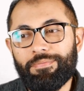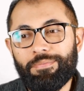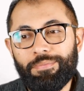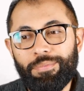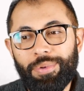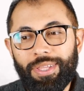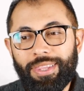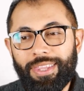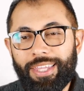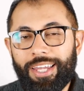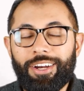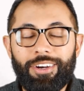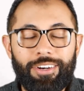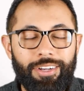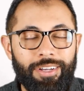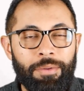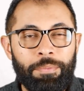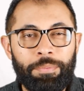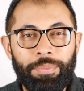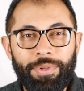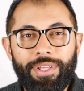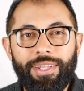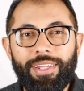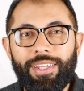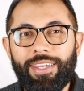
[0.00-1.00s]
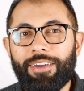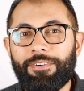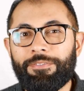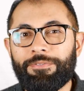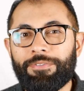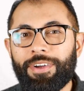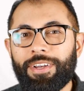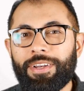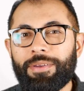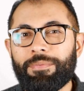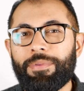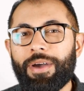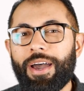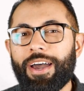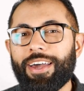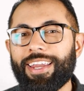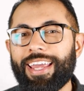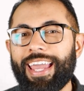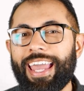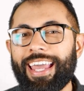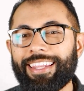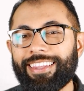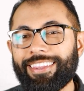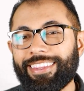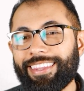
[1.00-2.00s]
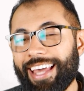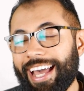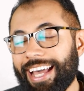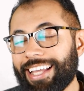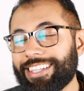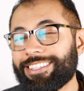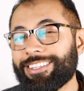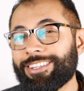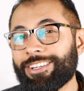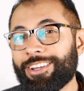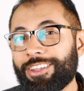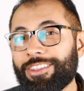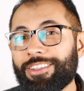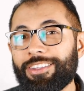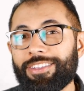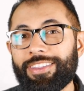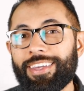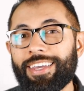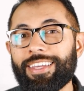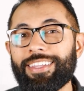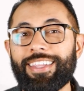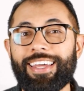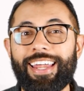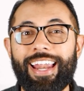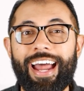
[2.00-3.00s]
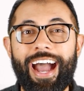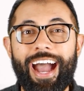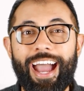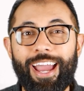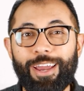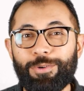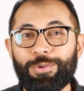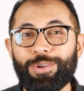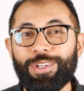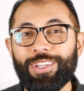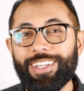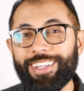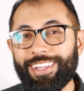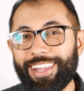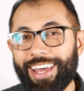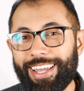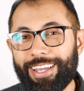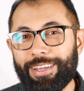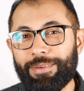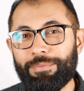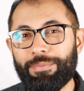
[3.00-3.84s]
But they're completely upfront about it, and that's another thing that I really like